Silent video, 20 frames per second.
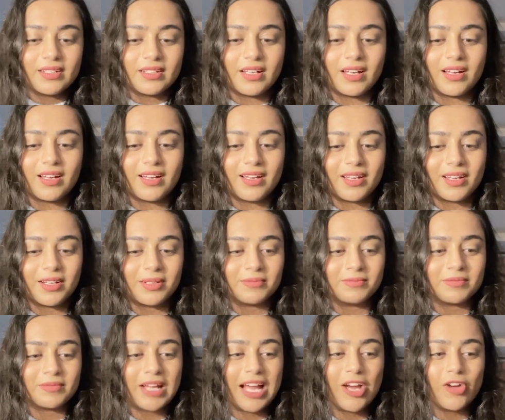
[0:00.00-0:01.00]

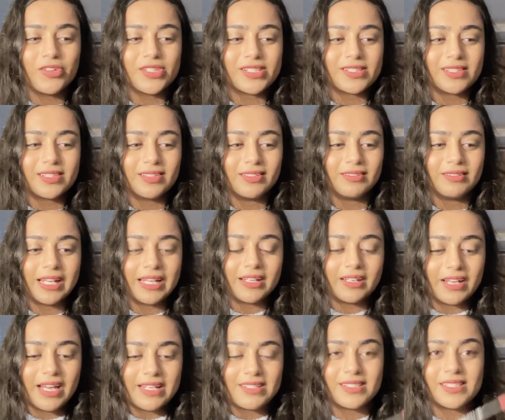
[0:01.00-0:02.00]
um i was
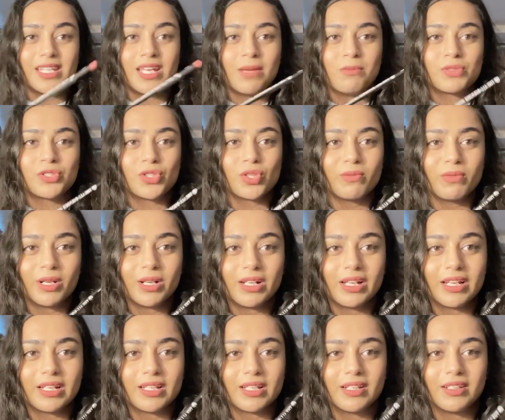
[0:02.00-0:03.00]
like it seems to be
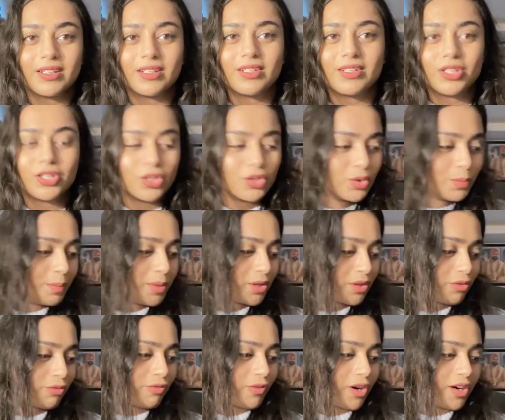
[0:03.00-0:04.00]
little dupe
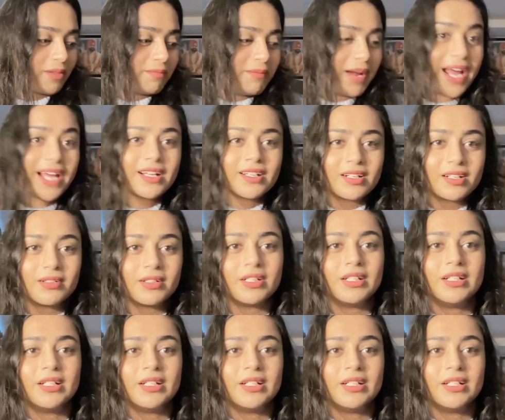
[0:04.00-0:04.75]
for mac